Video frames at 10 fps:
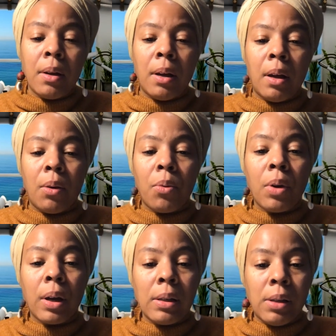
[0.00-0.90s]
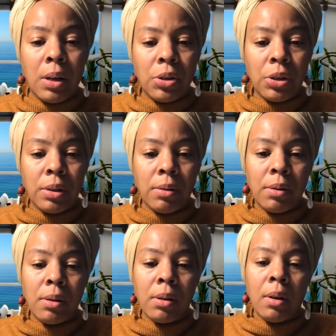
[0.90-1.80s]

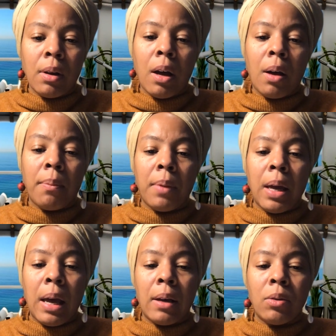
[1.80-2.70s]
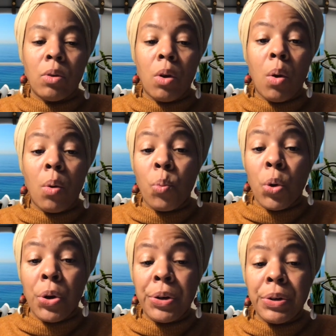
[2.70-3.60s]
organizations and
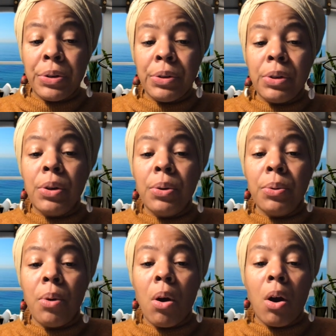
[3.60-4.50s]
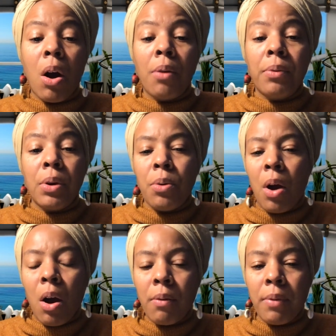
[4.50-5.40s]
workers who are
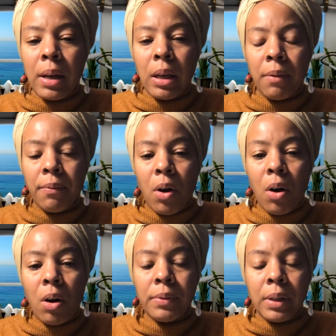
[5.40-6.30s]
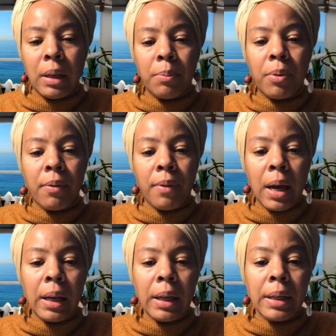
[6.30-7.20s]
already involved in
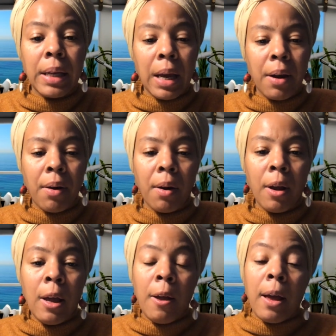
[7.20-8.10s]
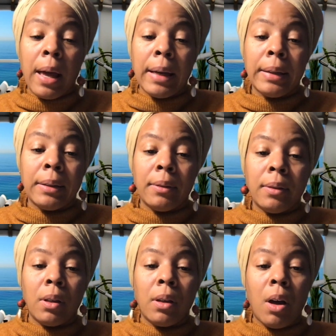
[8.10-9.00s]
providing care and